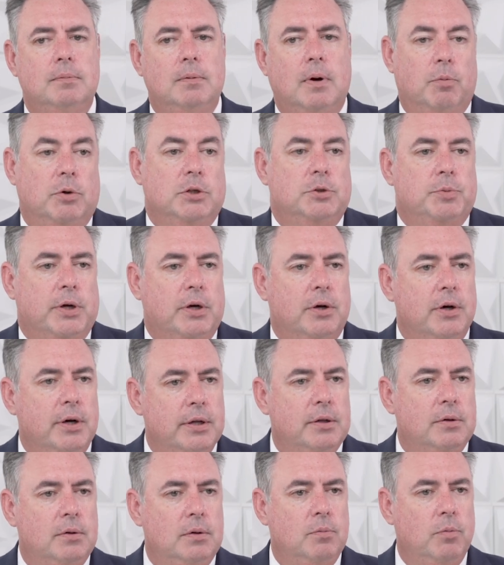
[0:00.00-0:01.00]
I wish we
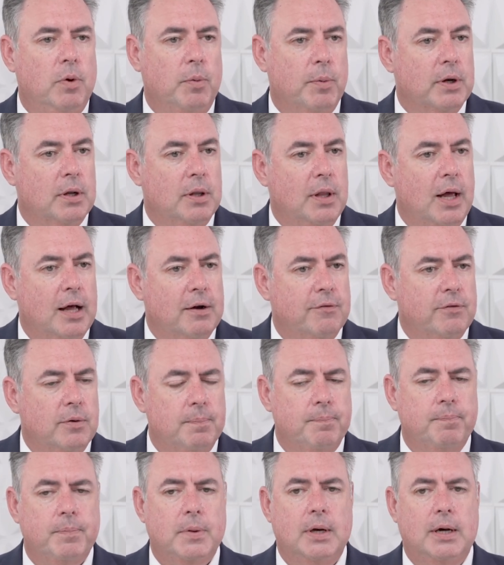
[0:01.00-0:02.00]
could. We win a lot of
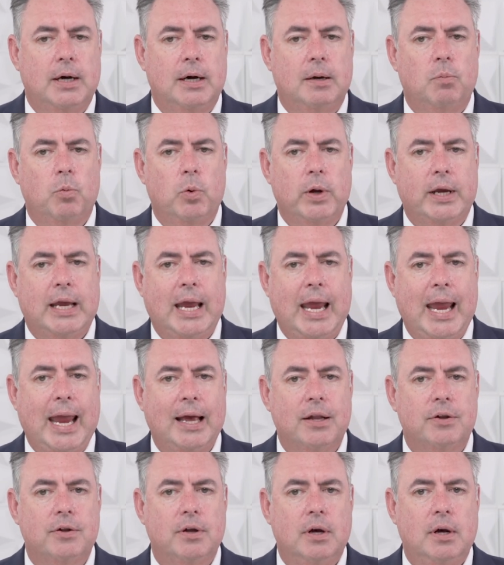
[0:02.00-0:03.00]
them. We
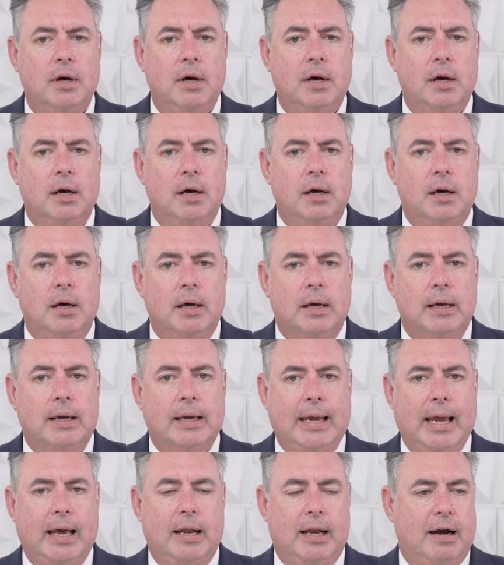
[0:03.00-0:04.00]
can't
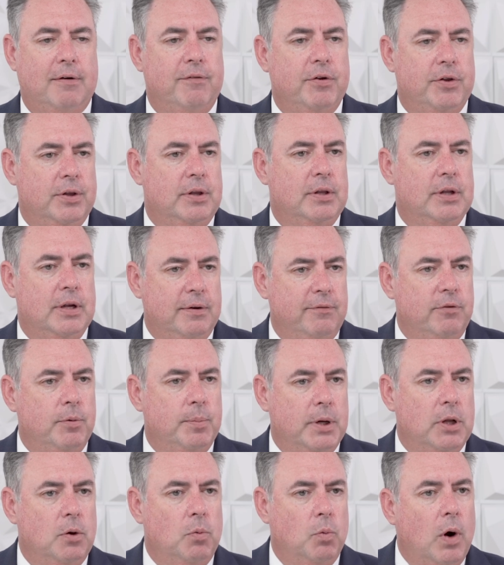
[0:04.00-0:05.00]
get everything that
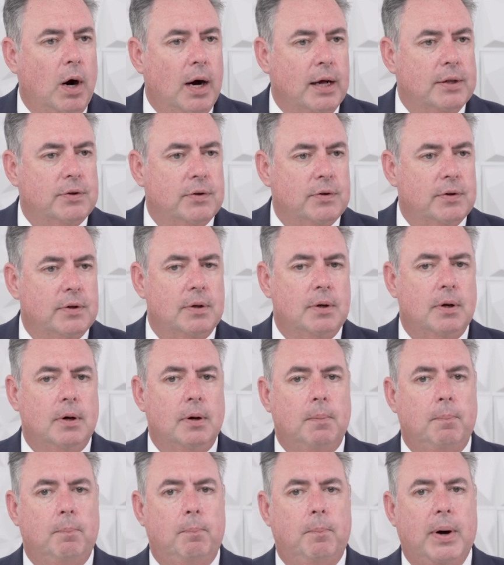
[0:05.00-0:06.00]
everybody wants,
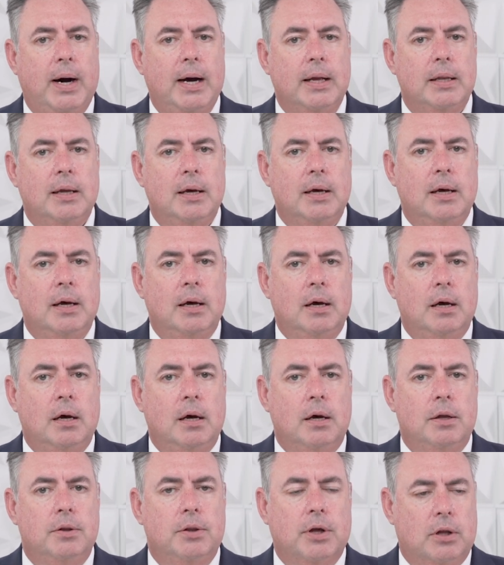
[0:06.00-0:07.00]
but
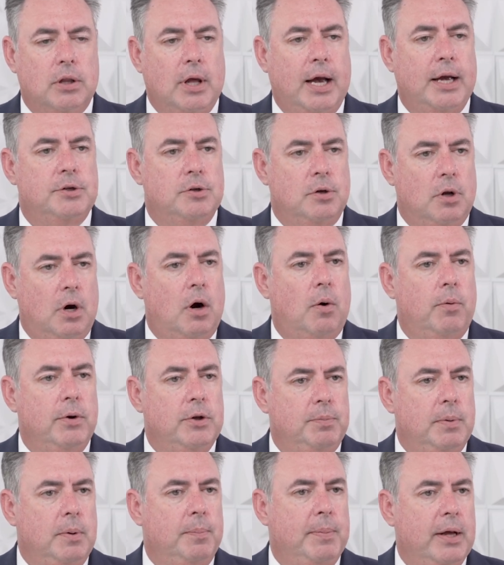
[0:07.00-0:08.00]
the client should
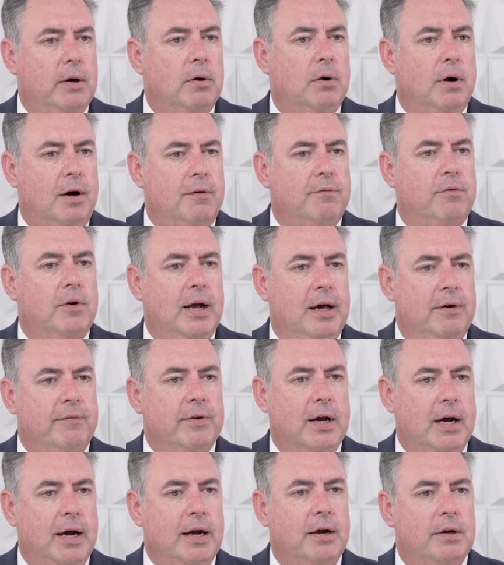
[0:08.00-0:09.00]
always be better off for
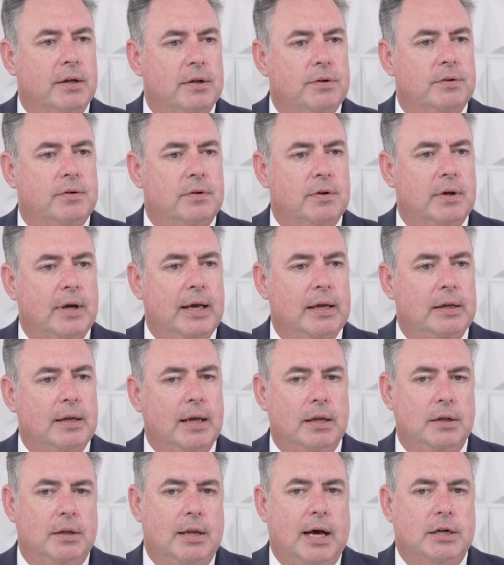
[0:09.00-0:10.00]
having hired us,
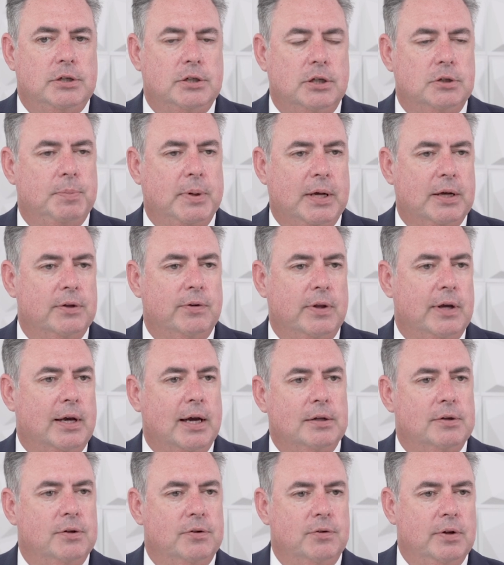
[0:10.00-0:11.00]
and not just because they
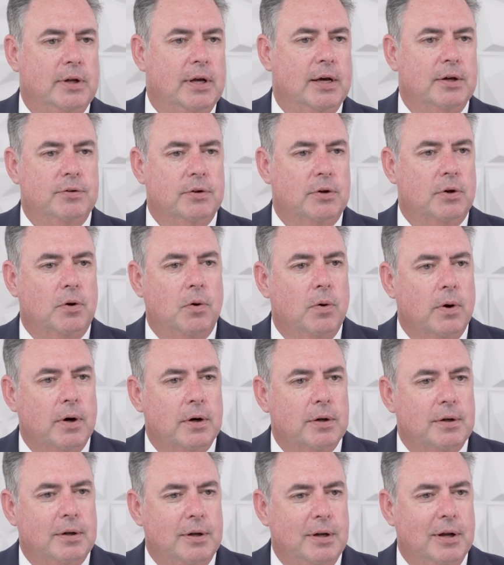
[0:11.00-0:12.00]
got to see us in court.